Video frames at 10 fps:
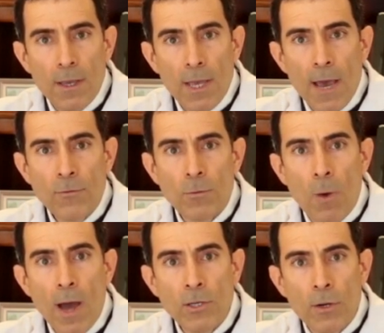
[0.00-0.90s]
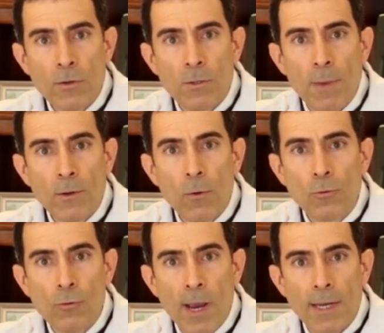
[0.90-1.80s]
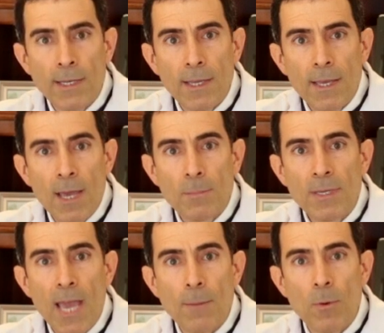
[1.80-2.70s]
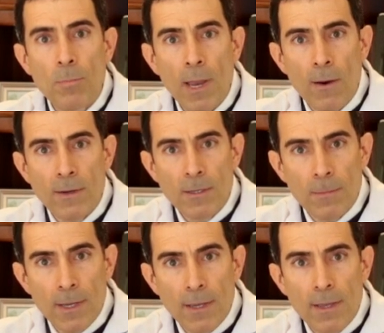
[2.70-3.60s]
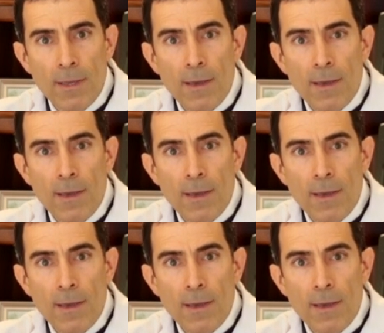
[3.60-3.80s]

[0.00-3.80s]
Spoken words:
After my years of medical training, it became apparent to me